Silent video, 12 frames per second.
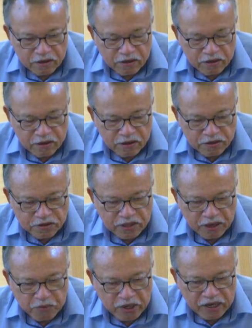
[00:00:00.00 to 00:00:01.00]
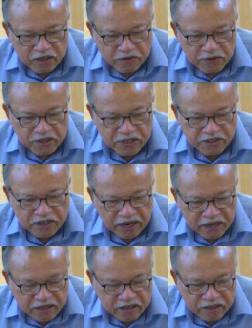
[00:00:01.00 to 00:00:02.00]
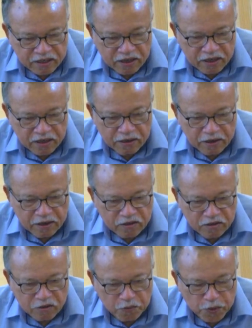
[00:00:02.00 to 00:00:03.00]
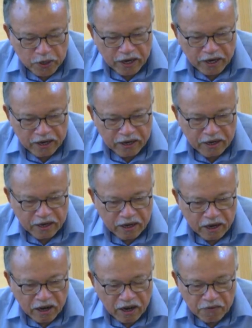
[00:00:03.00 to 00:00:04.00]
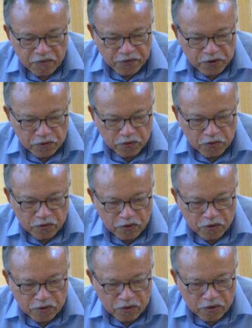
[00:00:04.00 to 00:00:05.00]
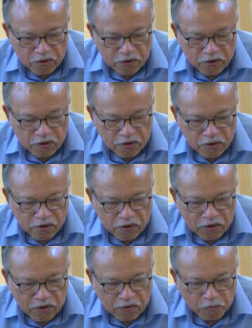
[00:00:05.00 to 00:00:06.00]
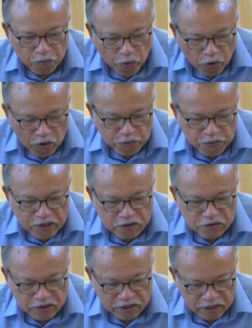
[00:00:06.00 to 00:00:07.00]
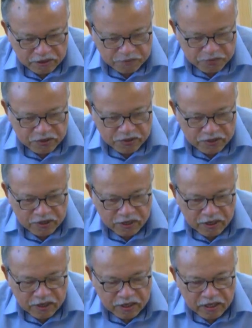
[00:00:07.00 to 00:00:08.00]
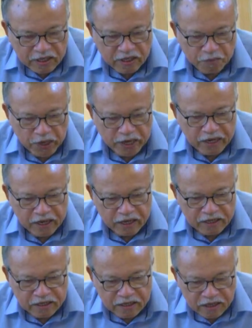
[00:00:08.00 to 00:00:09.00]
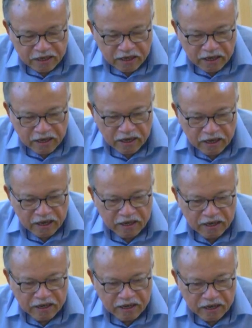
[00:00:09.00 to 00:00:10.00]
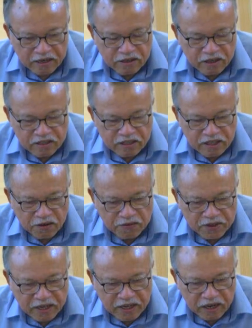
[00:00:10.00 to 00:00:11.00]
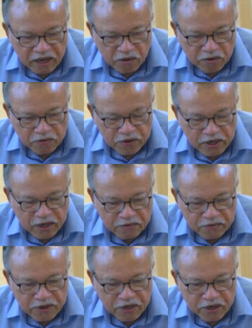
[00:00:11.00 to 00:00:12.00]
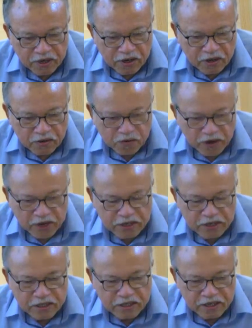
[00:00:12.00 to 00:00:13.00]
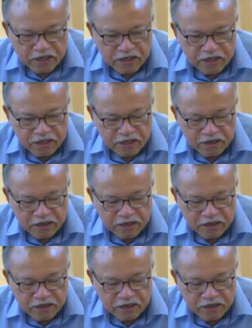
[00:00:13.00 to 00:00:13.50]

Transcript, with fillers: the ISTAC management decided to buy a few more manuscripts in the market. And as a result of that, now we have a quiet, uh,